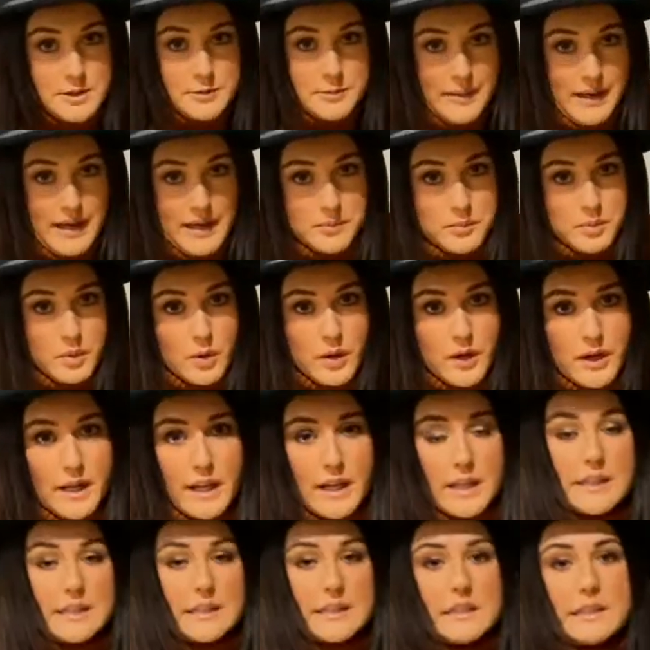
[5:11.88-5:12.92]
bad
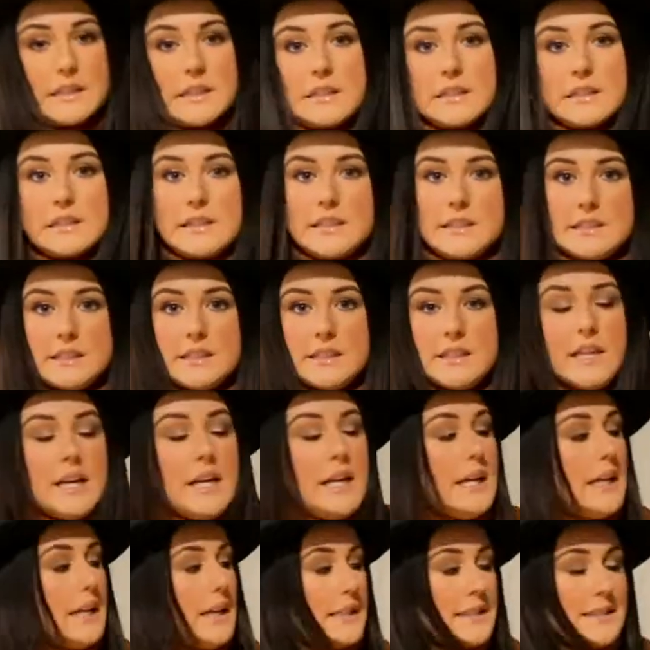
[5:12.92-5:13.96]
boy.
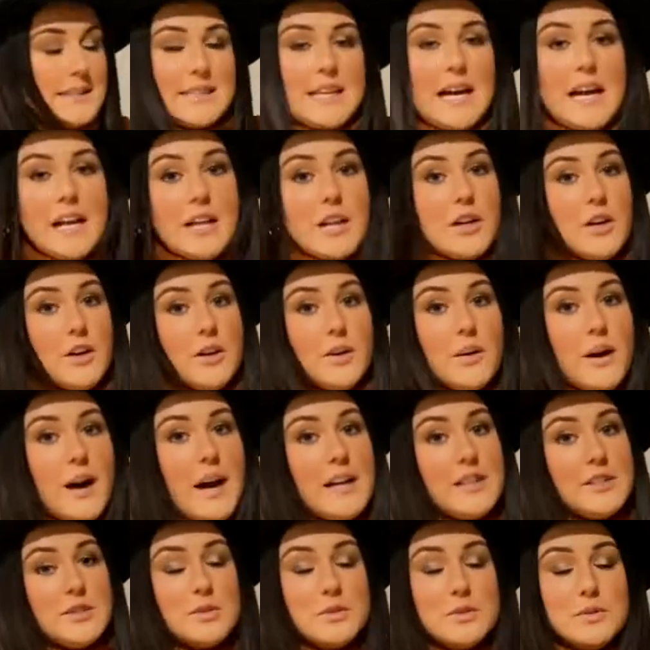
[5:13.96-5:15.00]
It's gotta go.
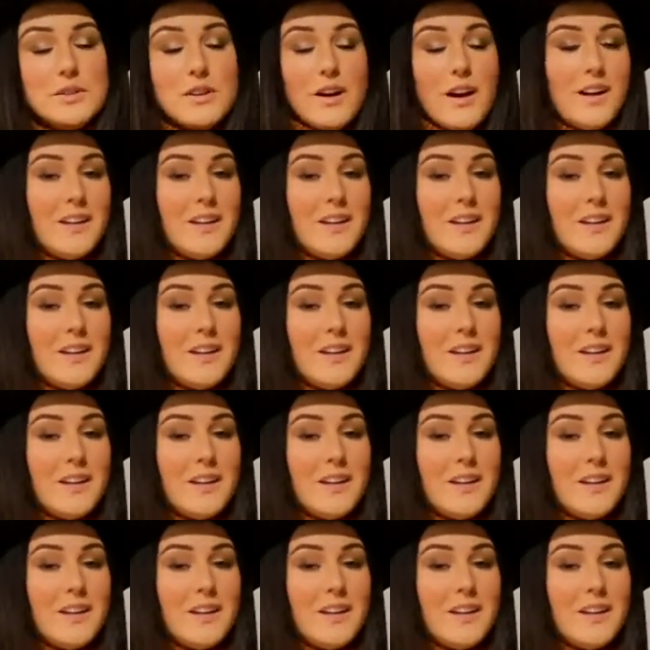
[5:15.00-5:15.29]
I do not,